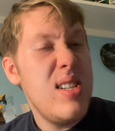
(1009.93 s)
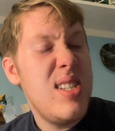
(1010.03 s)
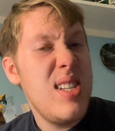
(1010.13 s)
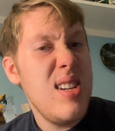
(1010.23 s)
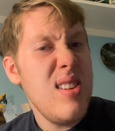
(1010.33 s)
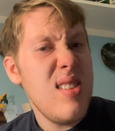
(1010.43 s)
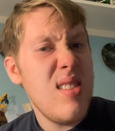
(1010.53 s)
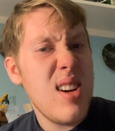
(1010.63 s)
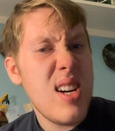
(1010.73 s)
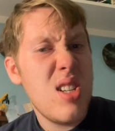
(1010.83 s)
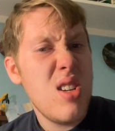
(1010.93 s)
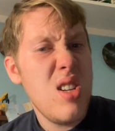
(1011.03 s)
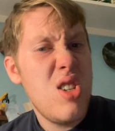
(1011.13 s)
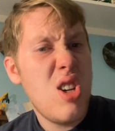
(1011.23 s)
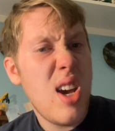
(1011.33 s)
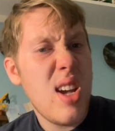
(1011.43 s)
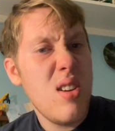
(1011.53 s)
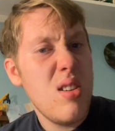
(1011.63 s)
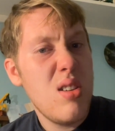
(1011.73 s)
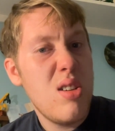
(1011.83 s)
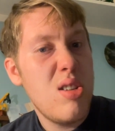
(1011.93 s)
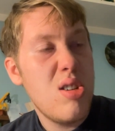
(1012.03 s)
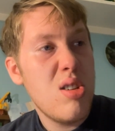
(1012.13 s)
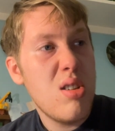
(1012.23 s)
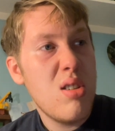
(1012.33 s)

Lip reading: did not actually change.